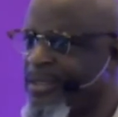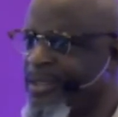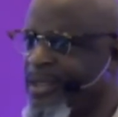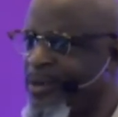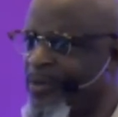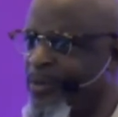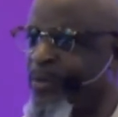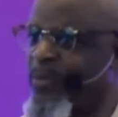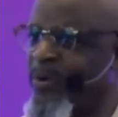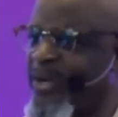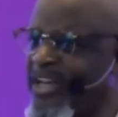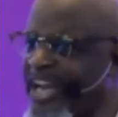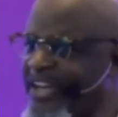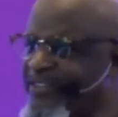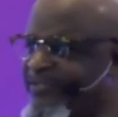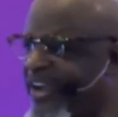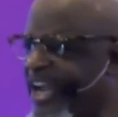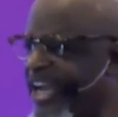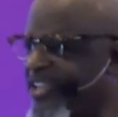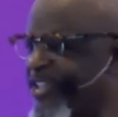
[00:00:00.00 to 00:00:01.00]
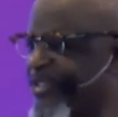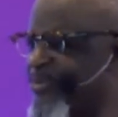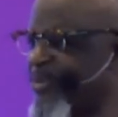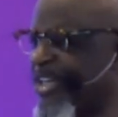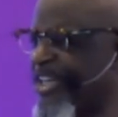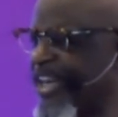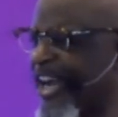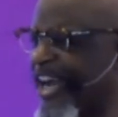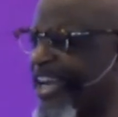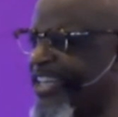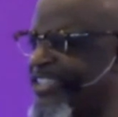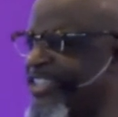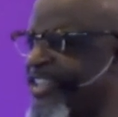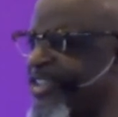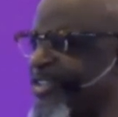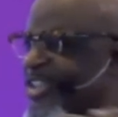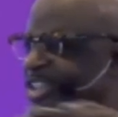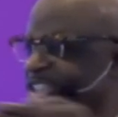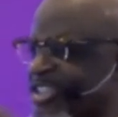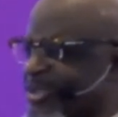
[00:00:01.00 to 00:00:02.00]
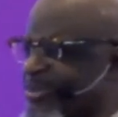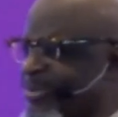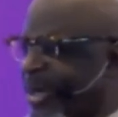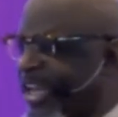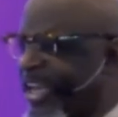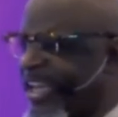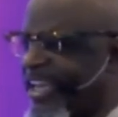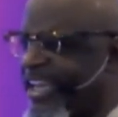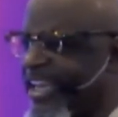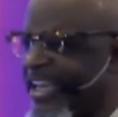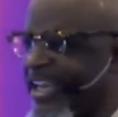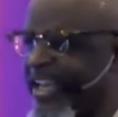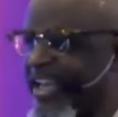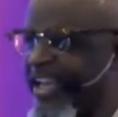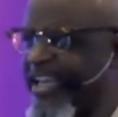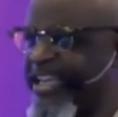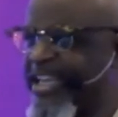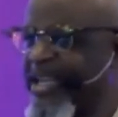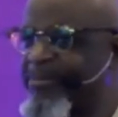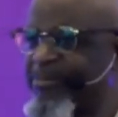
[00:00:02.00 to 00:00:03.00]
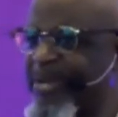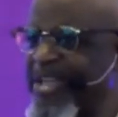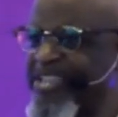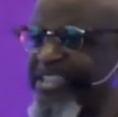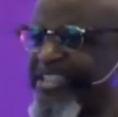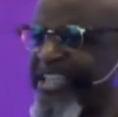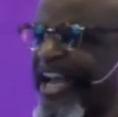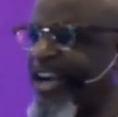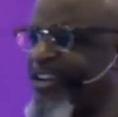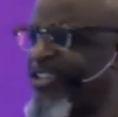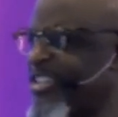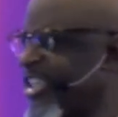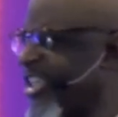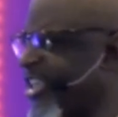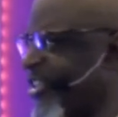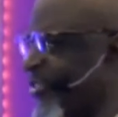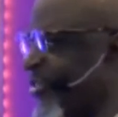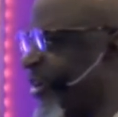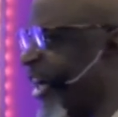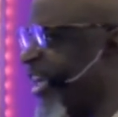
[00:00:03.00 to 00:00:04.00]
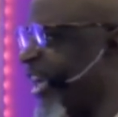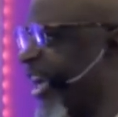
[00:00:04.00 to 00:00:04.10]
Well, when I vacuum, the lines go this way. and it makes the house look right,